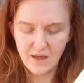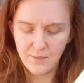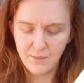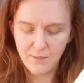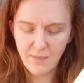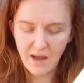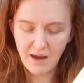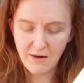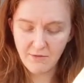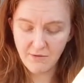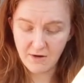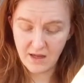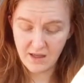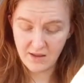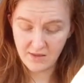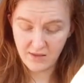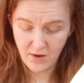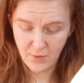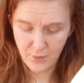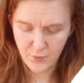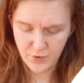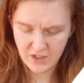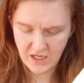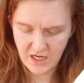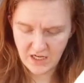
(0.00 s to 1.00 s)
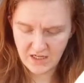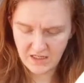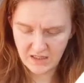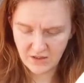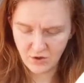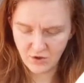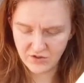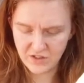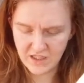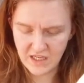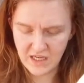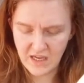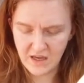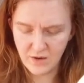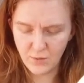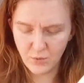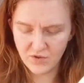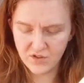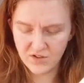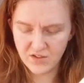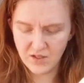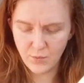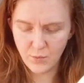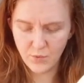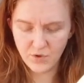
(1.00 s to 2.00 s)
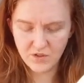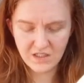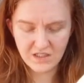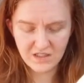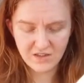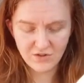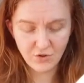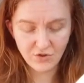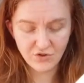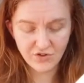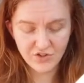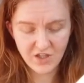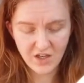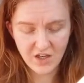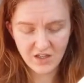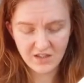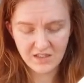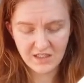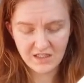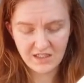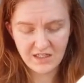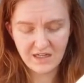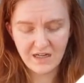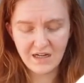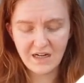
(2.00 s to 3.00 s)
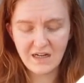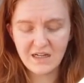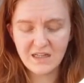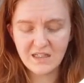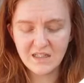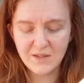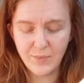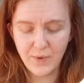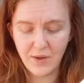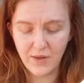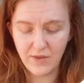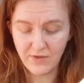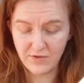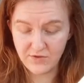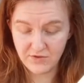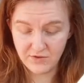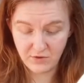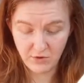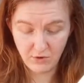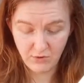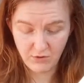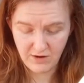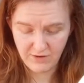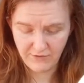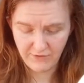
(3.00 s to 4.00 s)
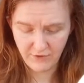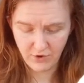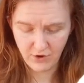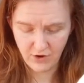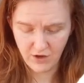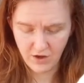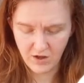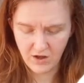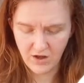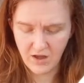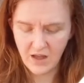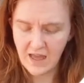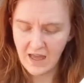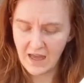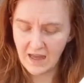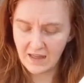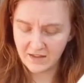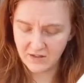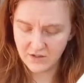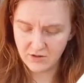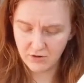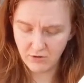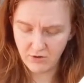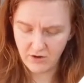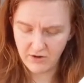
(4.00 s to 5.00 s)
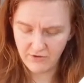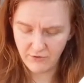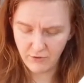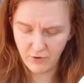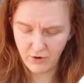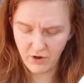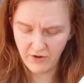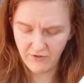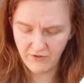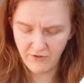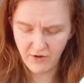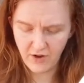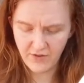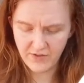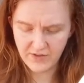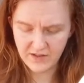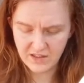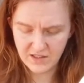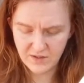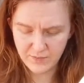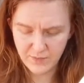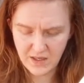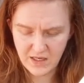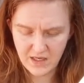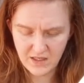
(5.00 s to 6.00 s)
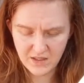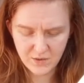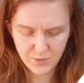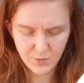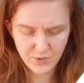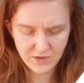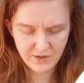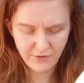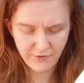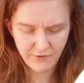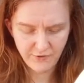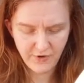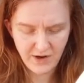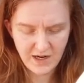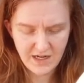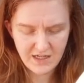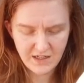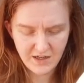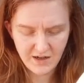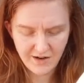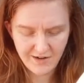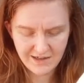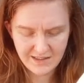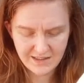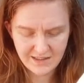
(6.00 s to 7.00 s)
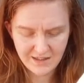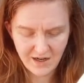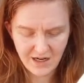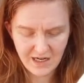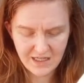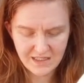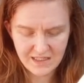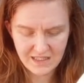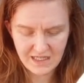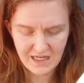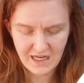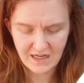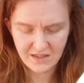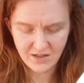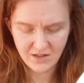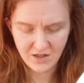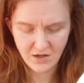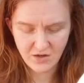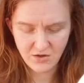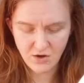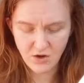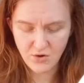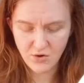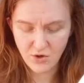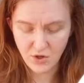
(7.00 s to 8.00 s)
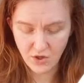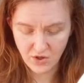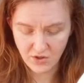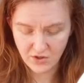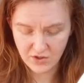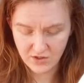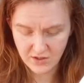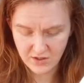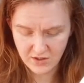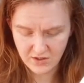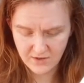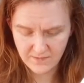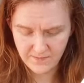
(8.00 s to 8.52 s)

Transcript: Mary, though pretending not to hear, was somewhat disconcerted, and Elizabeth, sorry for her, and sorry for her father's speech, was afraid her anxiety had done no good.